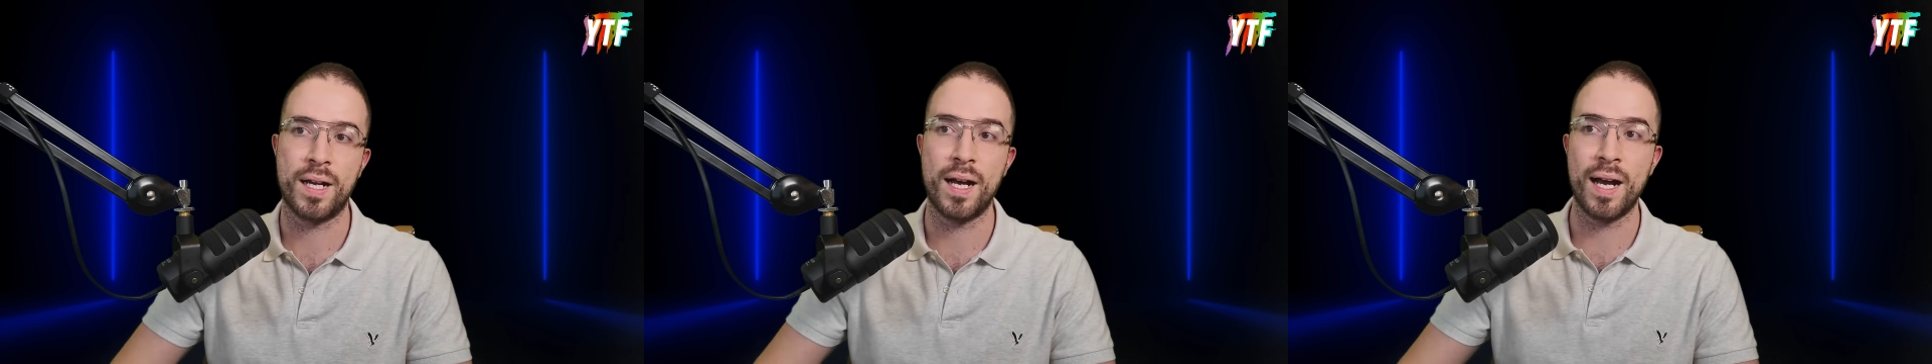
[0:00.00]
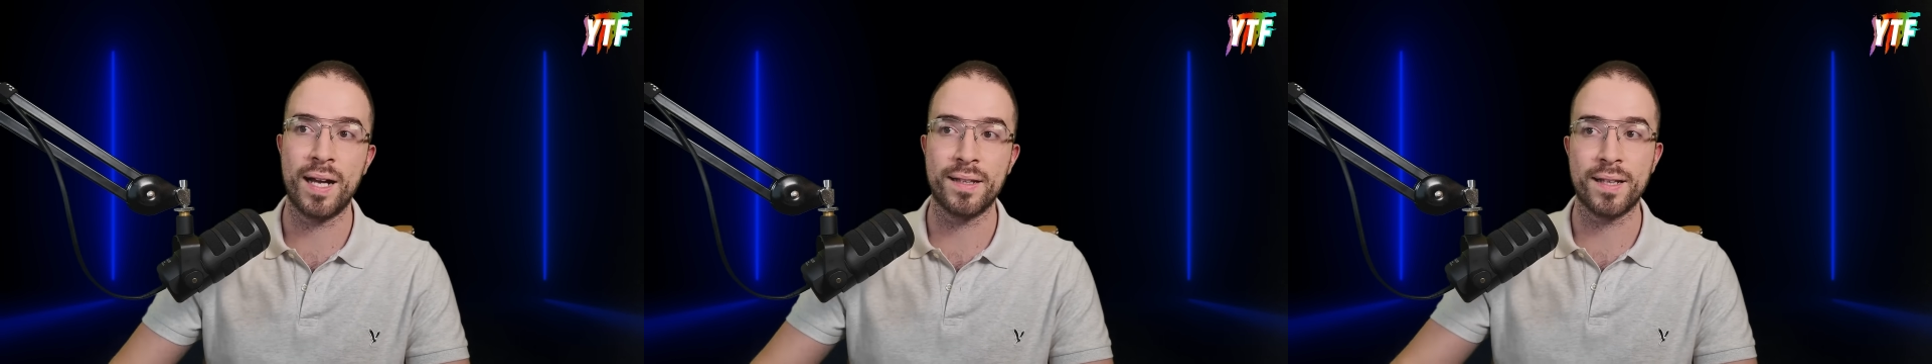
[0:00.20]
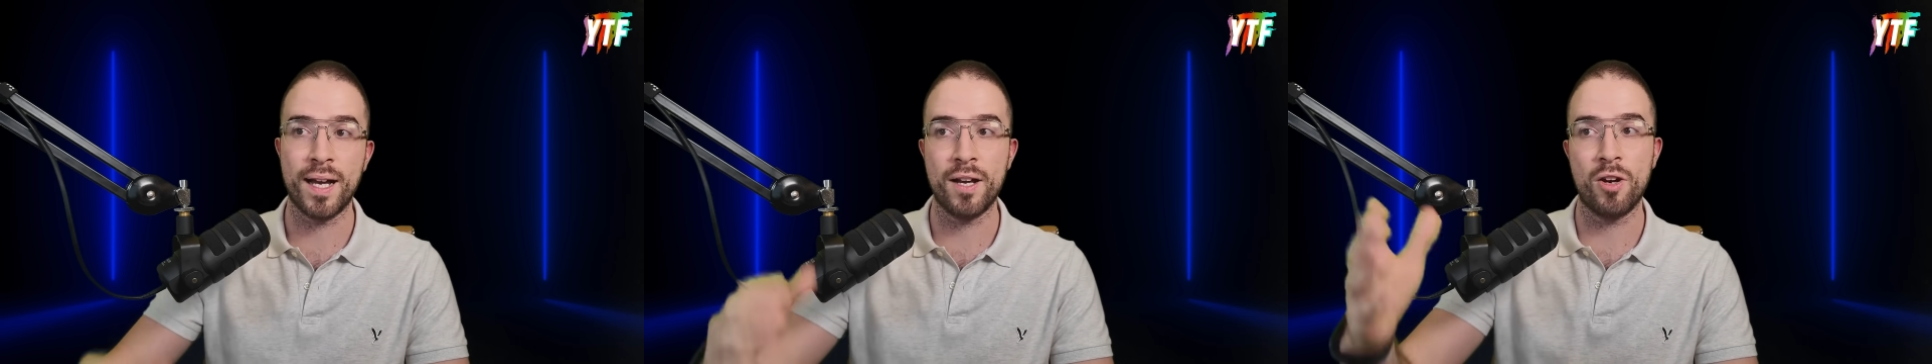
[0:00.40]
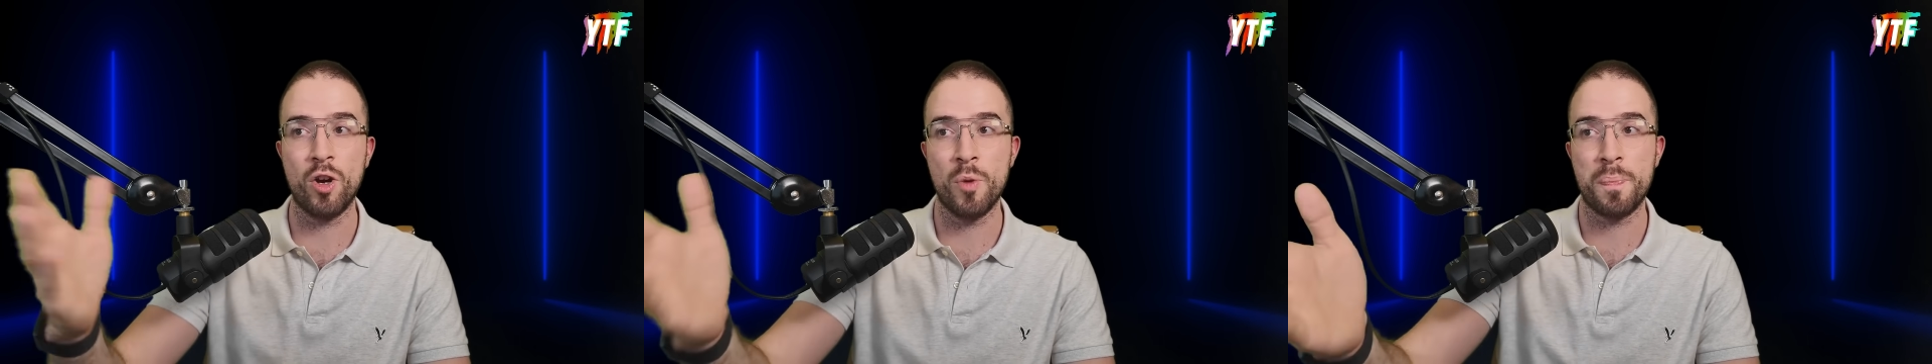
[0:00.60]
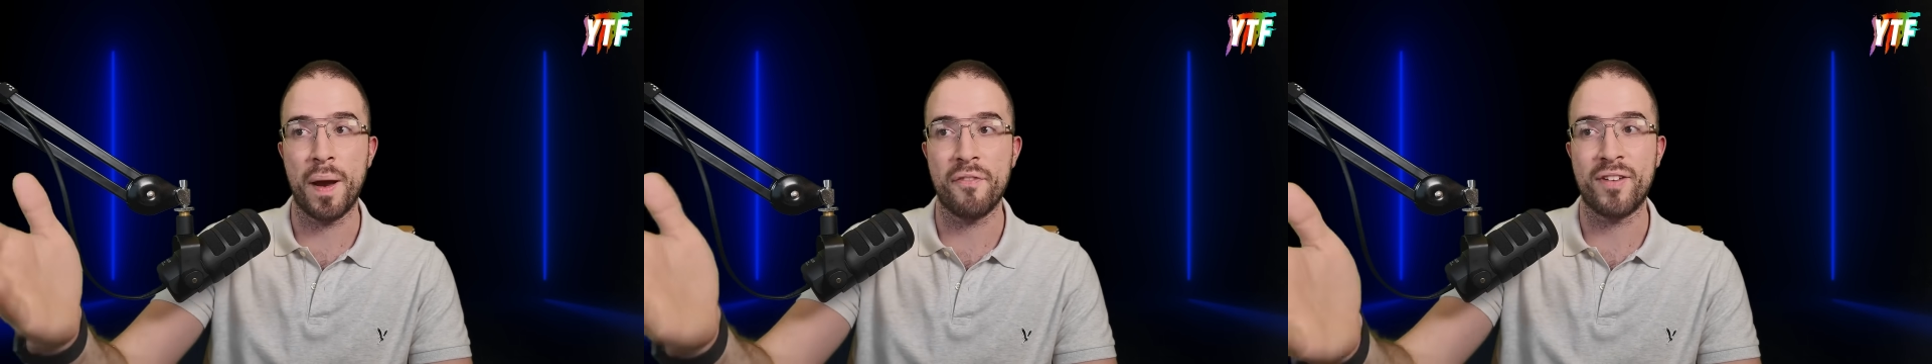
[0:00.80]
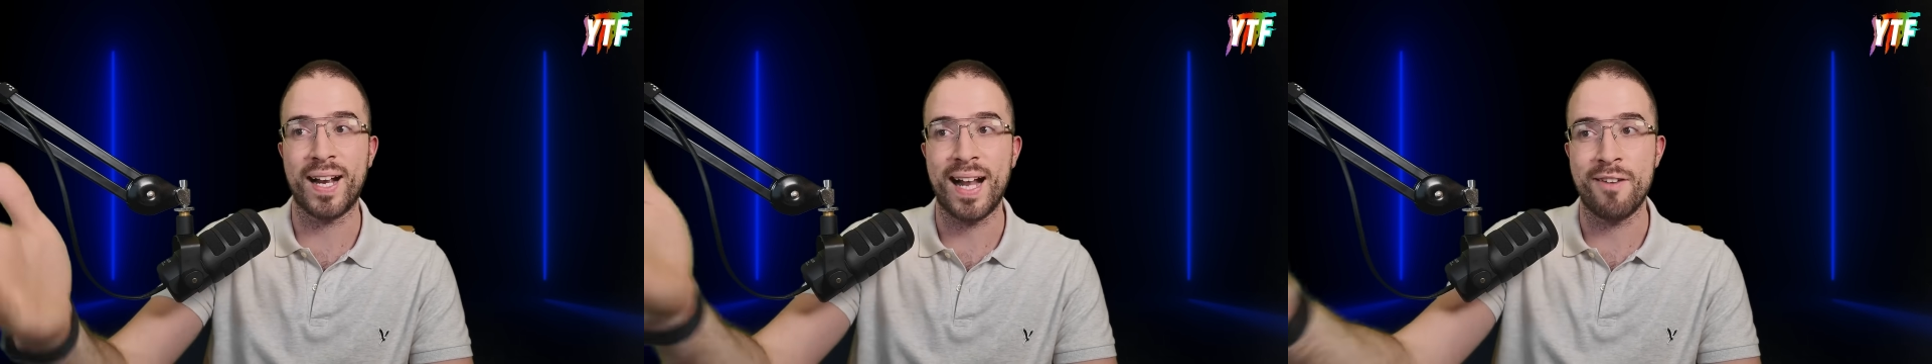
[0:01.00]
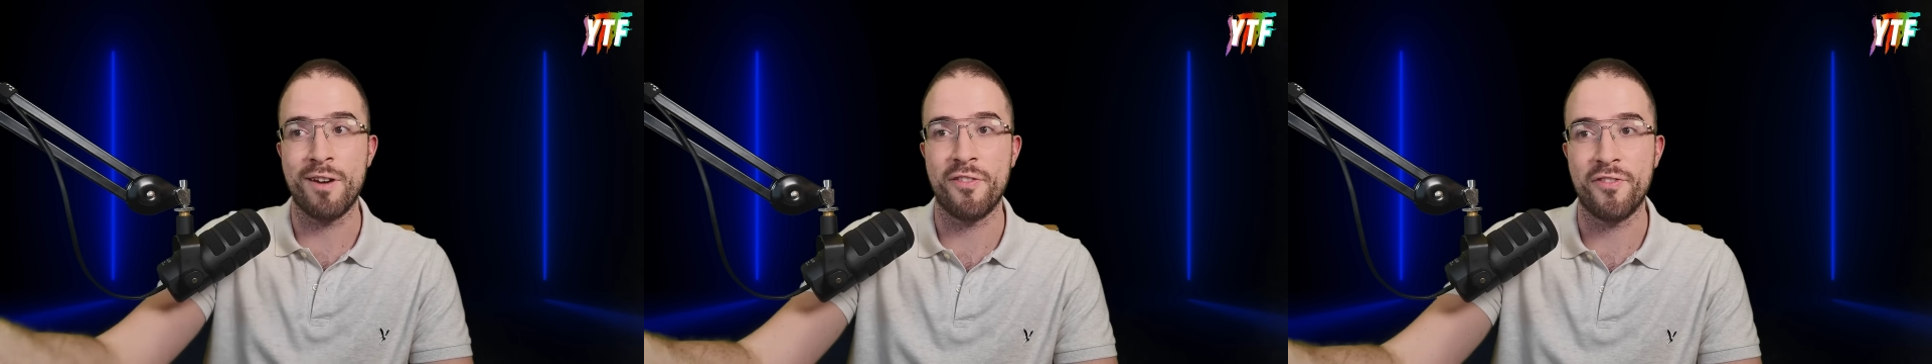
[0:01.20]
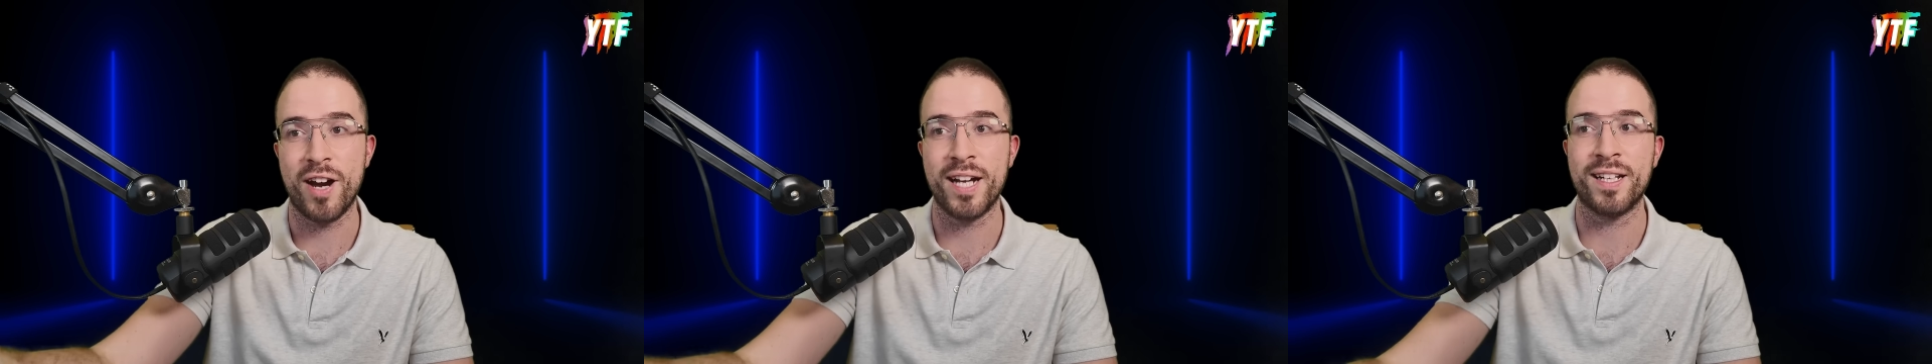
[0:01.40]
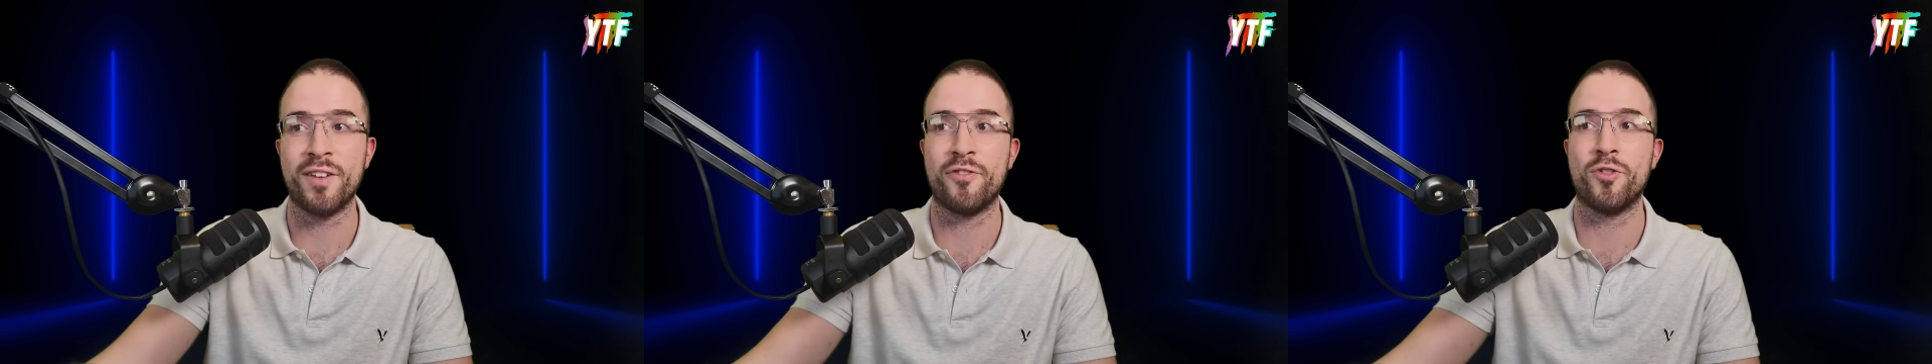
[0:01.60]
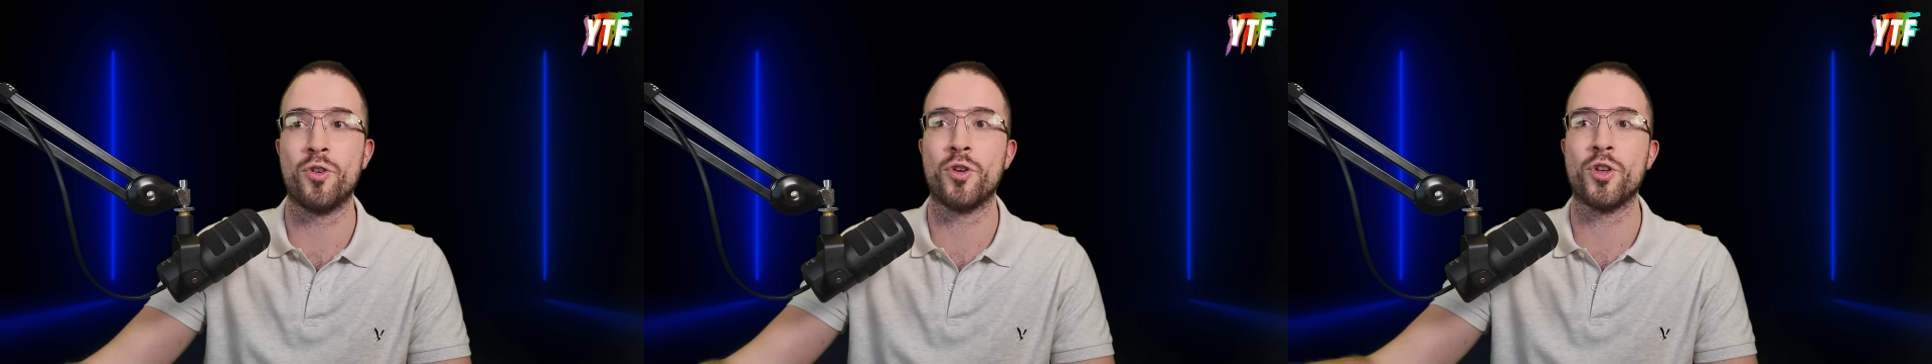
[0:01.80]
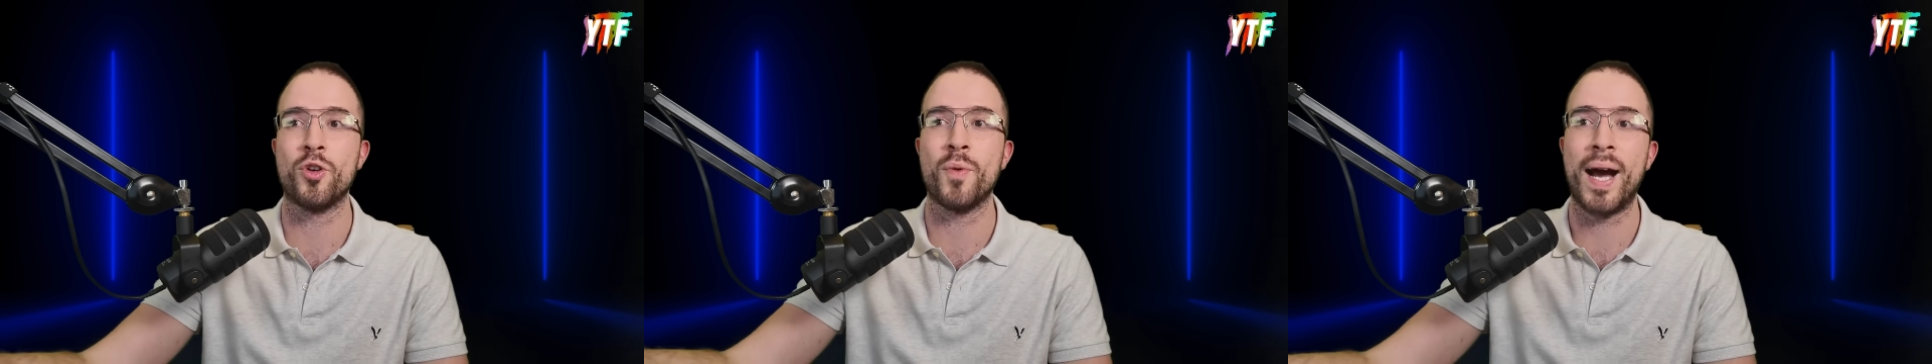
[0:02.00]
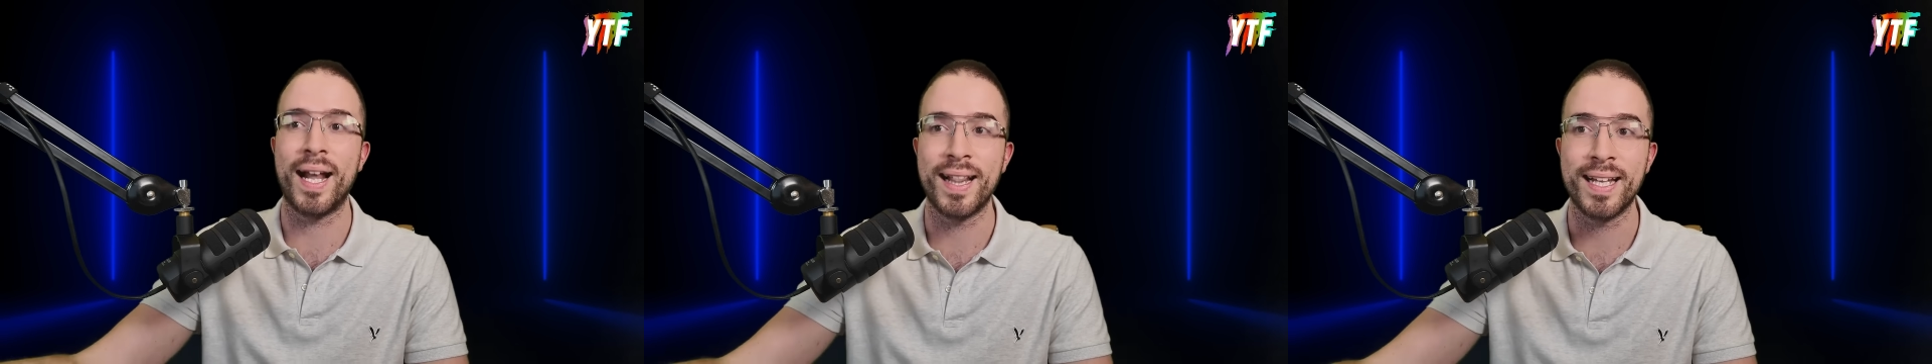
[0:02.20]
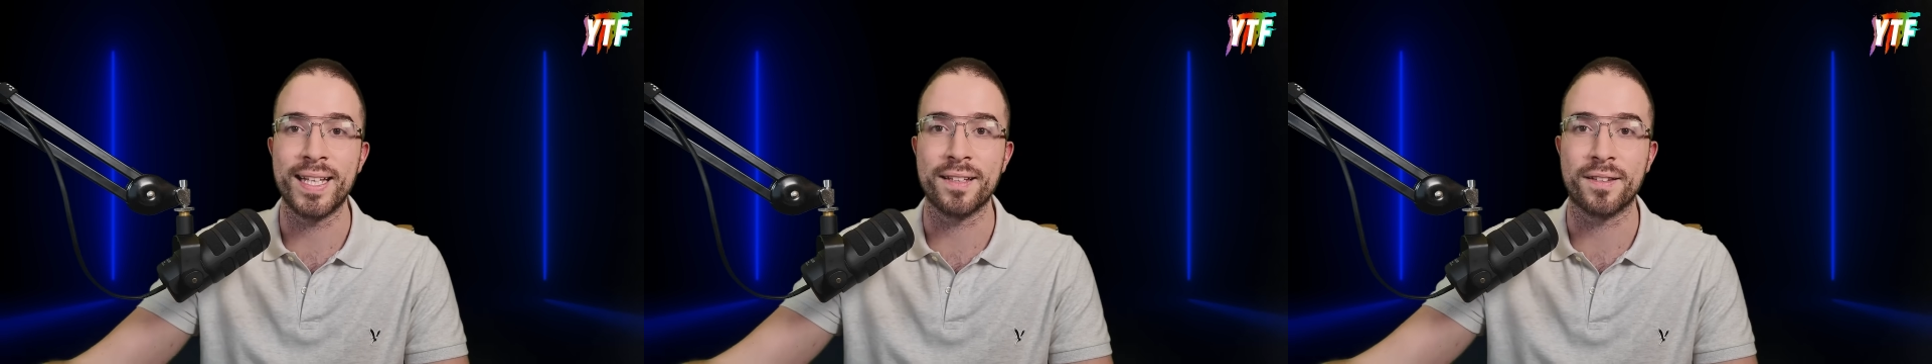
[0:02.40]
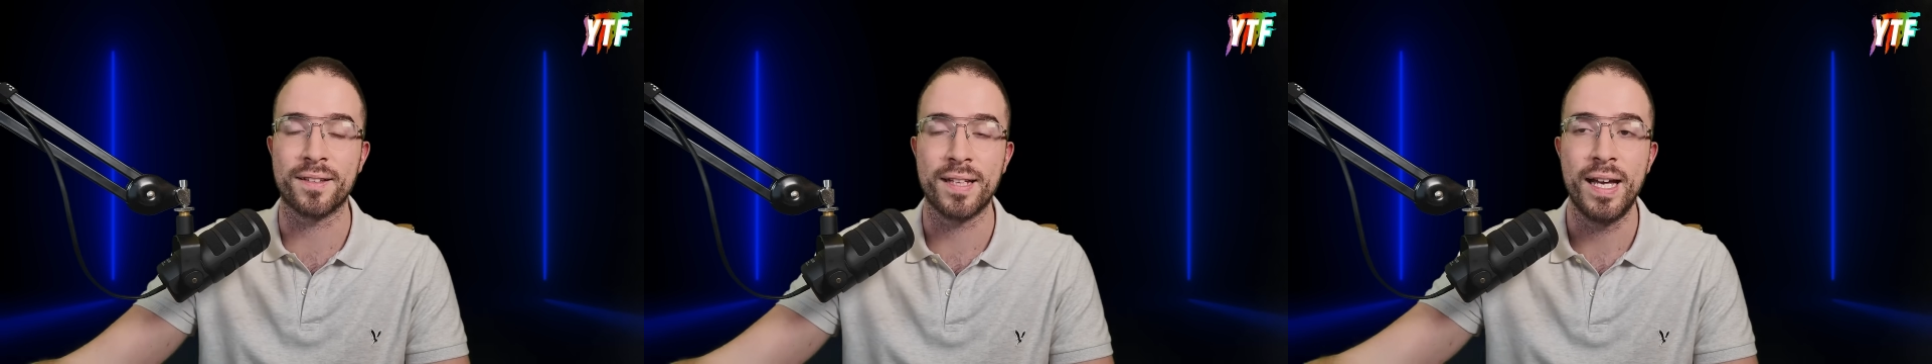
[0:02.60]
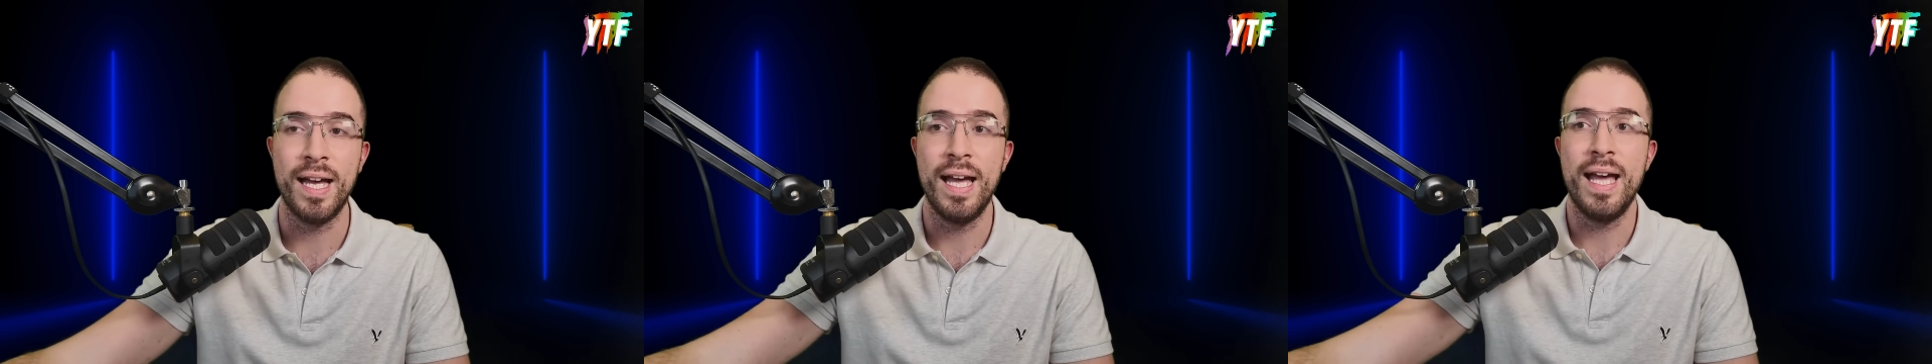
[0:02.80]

And I hope I've clarified it for you at least.